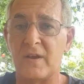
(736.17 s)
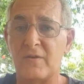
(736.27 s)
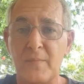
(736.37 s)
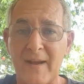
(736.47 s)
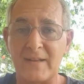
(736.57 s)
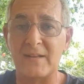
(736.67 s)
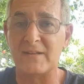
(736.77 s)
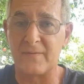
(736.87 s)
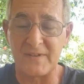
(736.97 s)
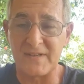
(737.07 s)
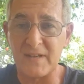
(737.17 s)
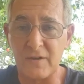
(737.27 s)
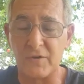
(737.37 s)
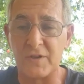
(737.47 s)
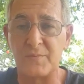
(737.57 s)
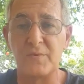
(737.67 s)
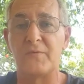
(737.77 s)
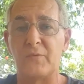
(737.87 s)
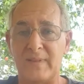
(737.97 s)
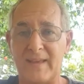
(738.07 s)
humanity's ever seen on this
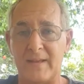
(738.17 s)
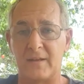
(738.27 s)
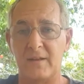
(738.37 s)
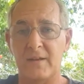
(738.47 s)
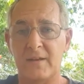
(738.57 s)
beautiful planet.